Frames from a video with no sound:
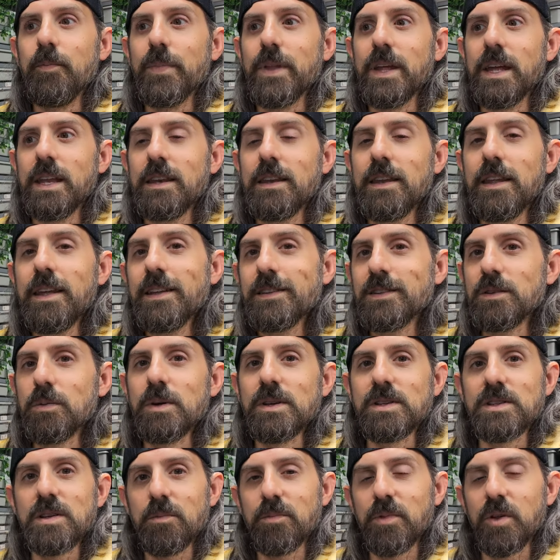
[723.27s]
it needs to be
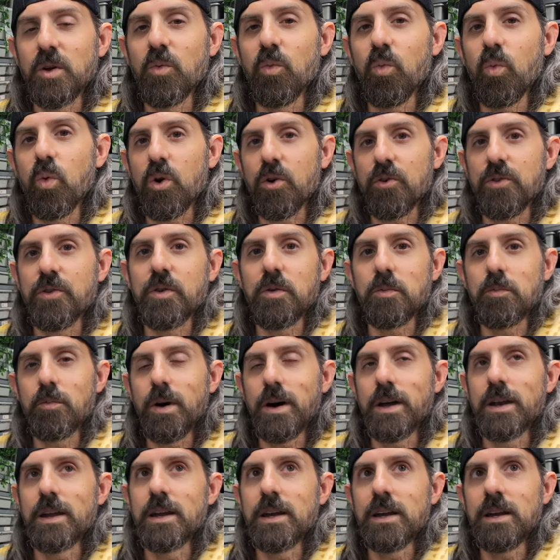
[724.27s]
something worth your
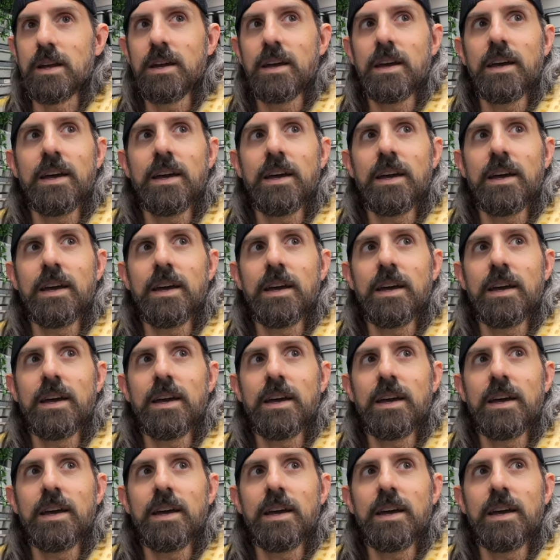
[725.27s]
money.